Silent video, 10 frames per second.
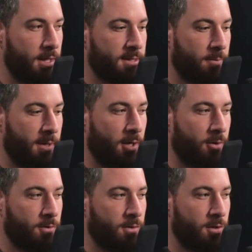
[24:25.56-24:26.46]
is
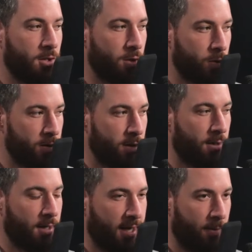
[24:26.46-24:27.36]
about
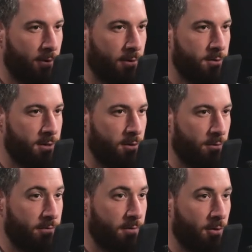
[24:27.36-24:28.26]
using your camera, using
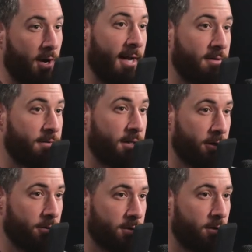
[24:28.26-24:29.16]
your your end
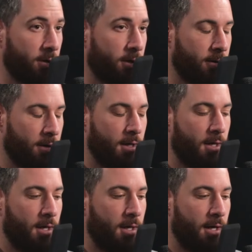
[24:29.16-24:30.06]
videos in yeah. a way,
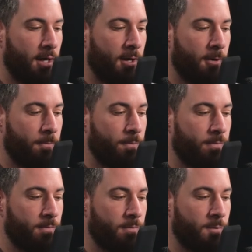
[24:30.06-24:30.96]
um,
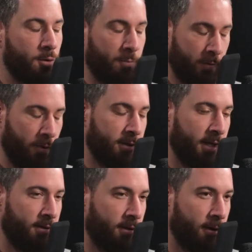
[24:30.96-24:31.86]
to promote an
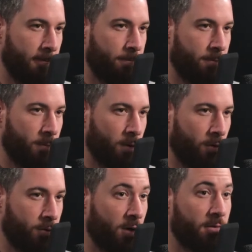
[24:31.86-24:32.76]
idea
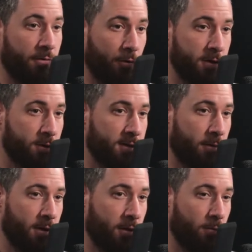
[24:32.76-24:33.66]
or to give a voice to
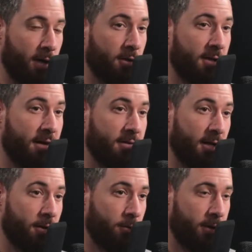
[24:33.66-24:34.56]
somebody who might not have it
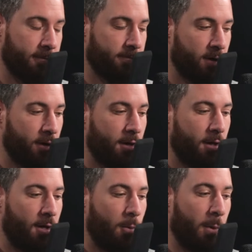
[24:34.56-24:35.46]
other way. Yeah.
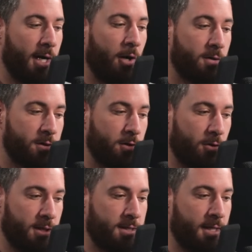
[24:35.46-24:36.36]
But I also
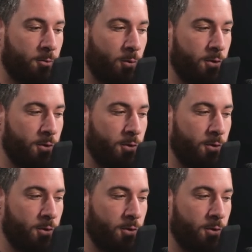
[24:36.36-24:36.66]
noticed that